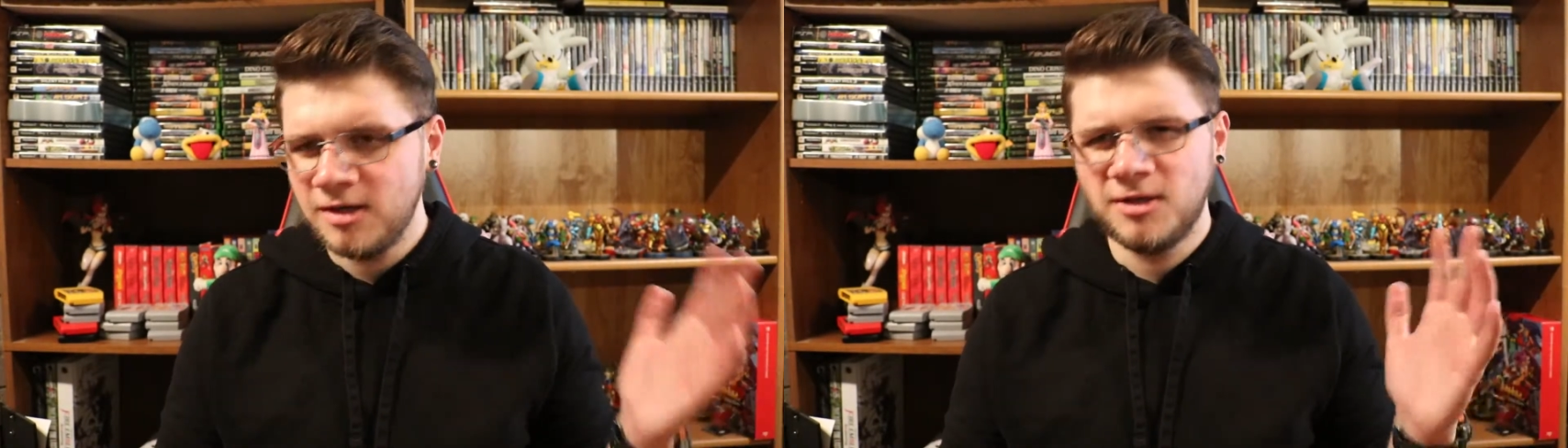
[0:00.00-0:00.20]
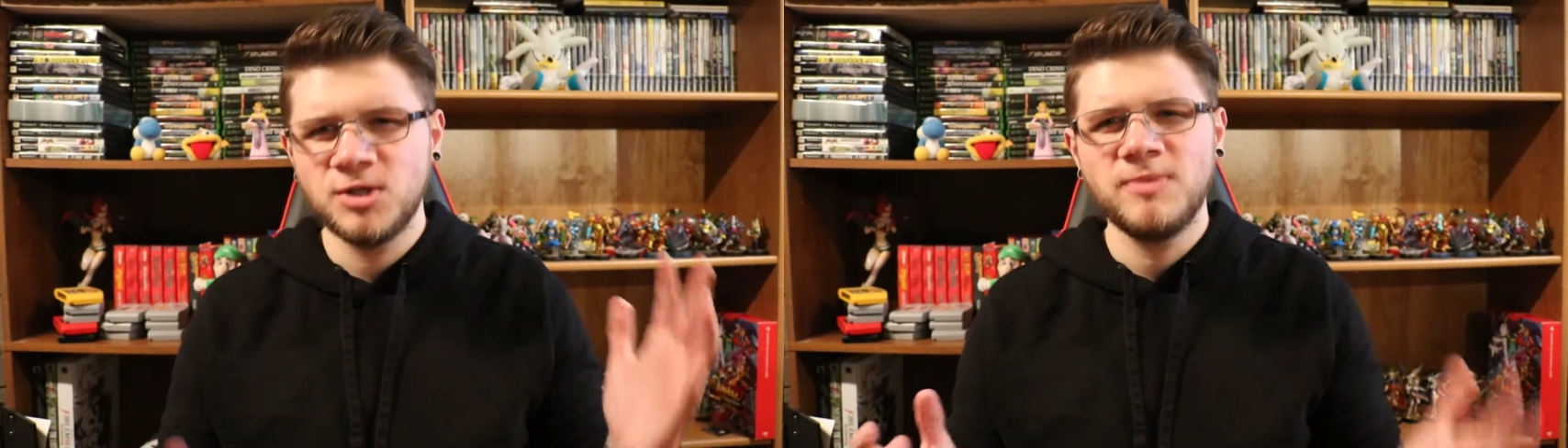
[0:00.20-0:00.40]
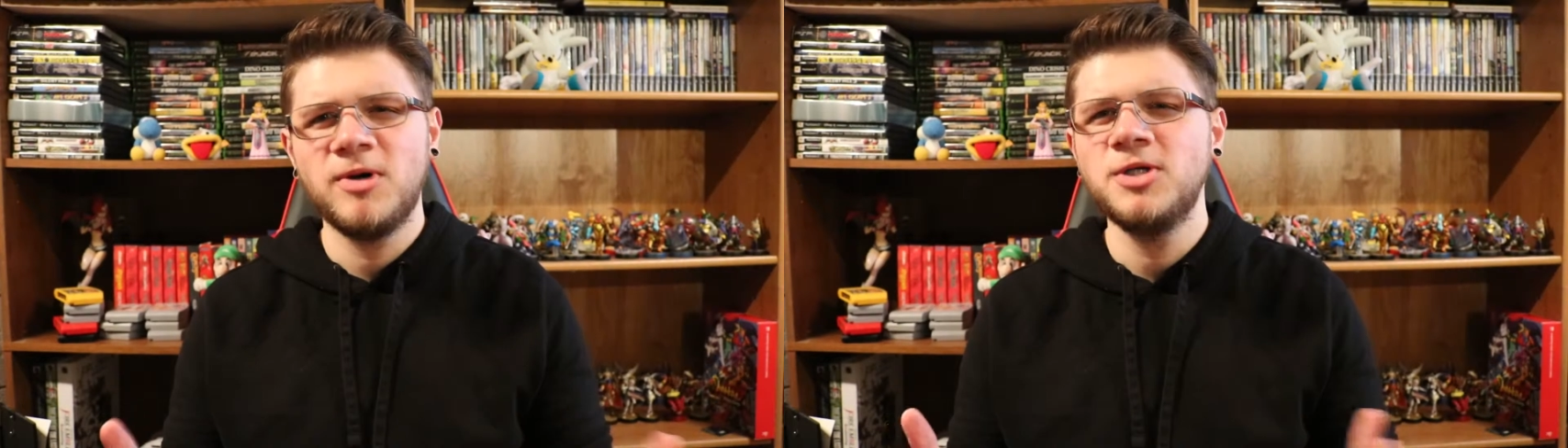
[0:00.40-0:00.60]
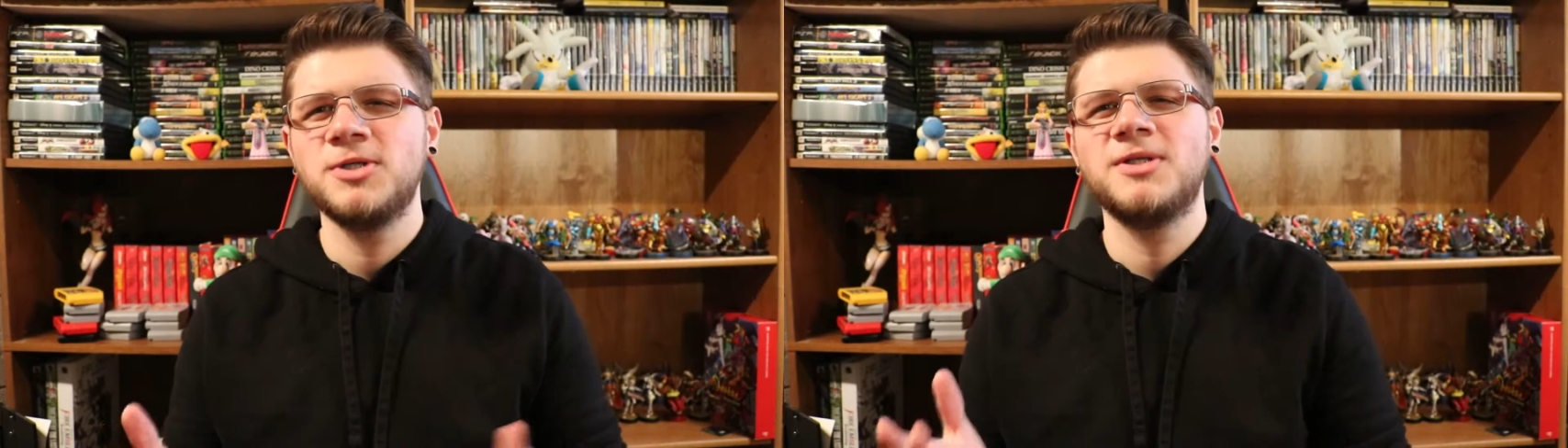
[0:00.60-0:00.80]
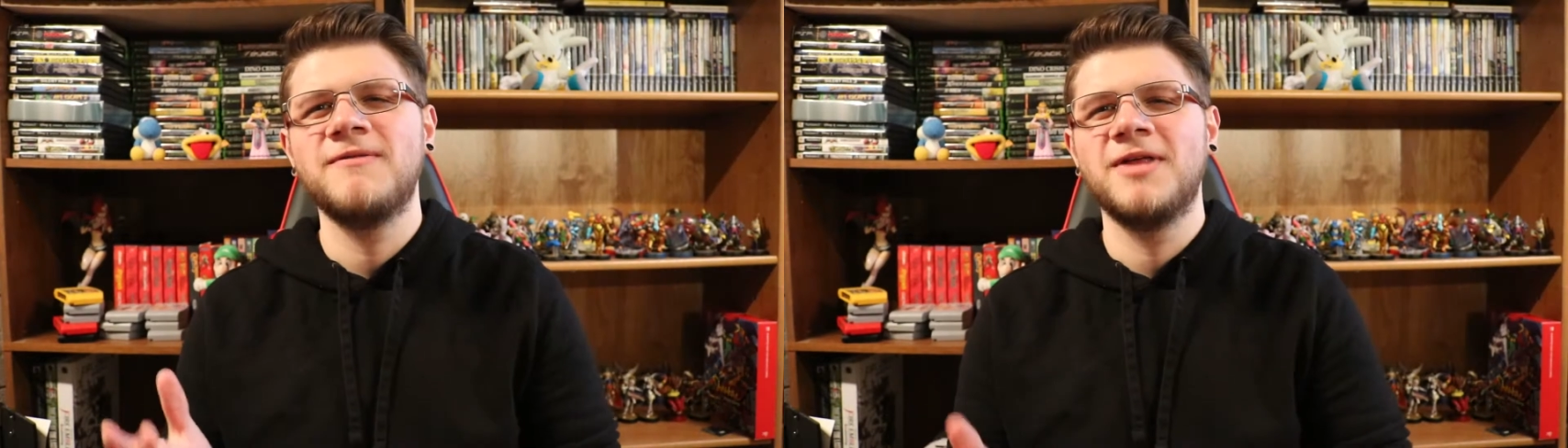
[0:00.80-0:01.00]
There's a
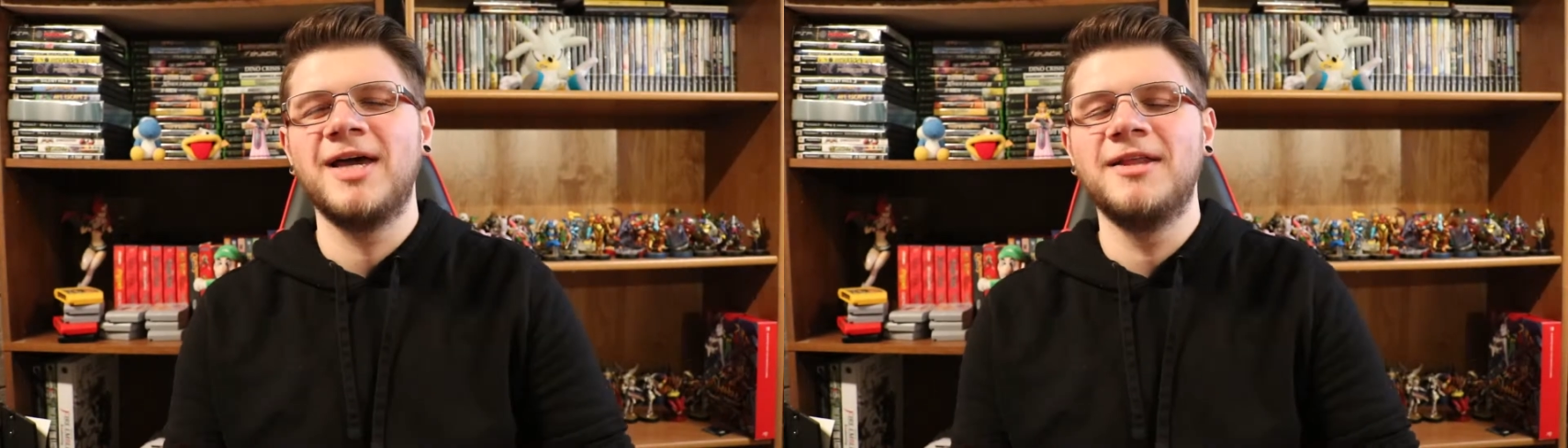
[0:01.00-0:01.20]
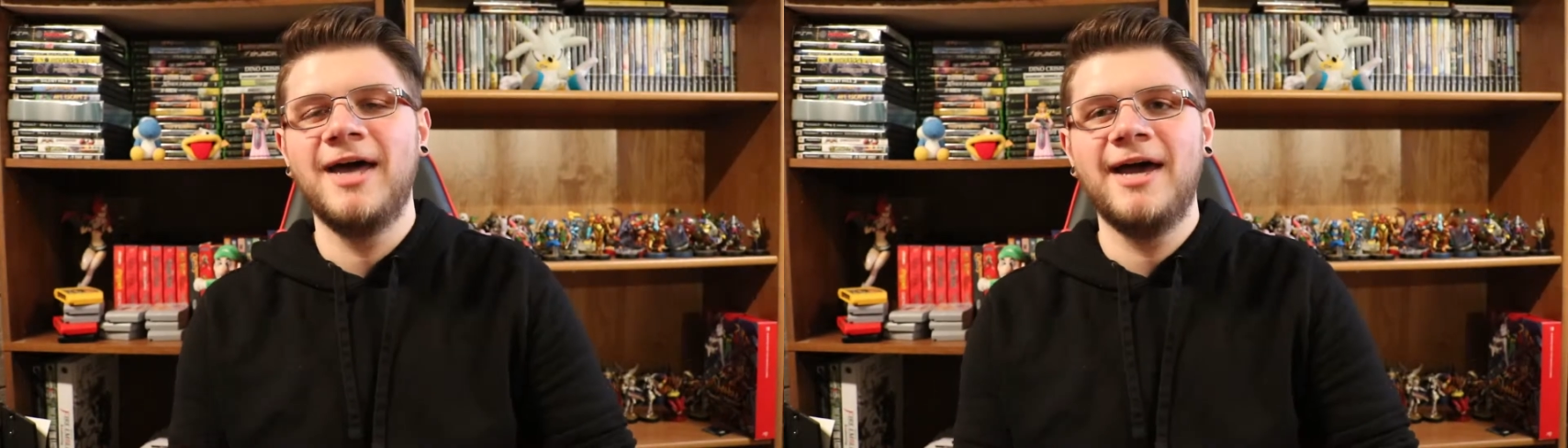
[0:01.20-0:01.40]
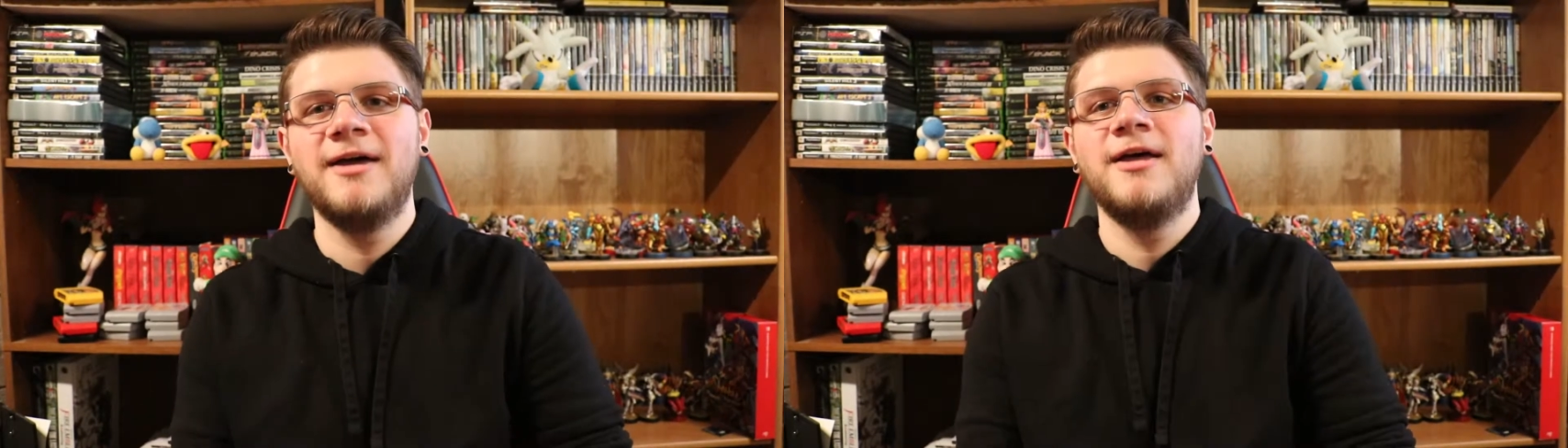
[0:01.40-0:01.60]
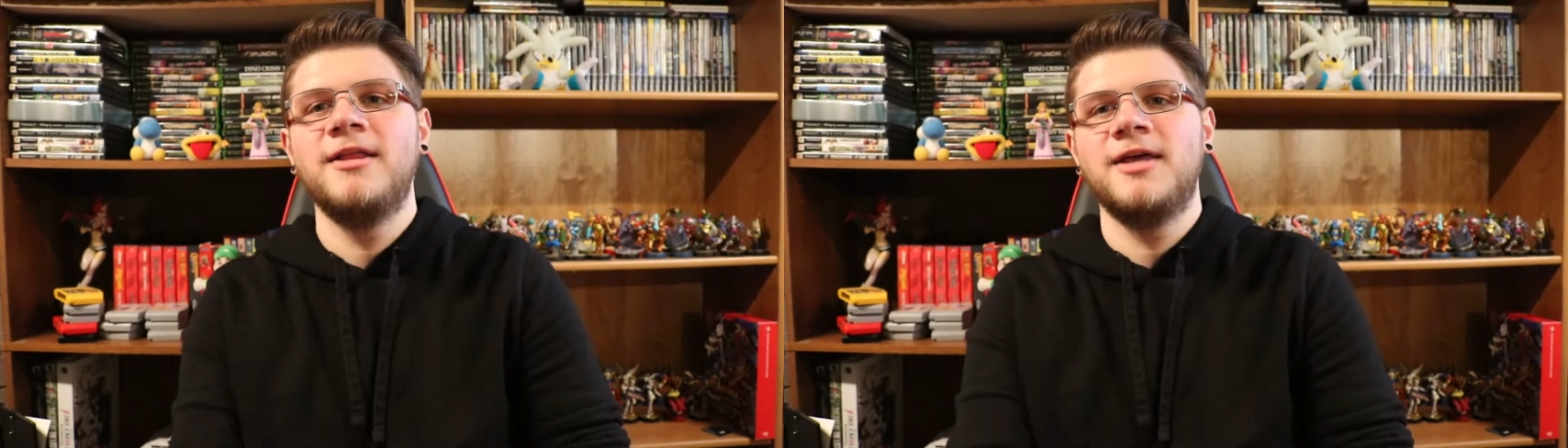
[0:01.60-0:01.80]
bunch of stuff like that